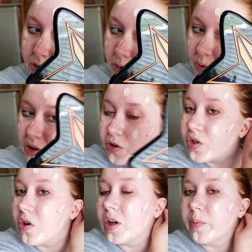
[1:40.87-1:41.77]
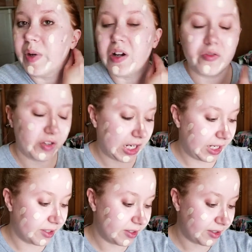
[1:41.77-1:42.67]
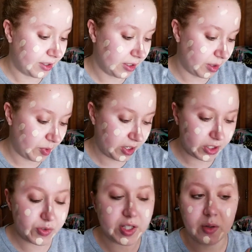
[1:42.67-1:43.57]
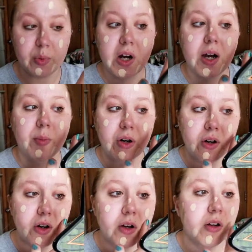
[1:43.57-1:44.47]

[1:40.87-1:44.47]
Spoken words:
we are starting barefaced. I'm not using a primer.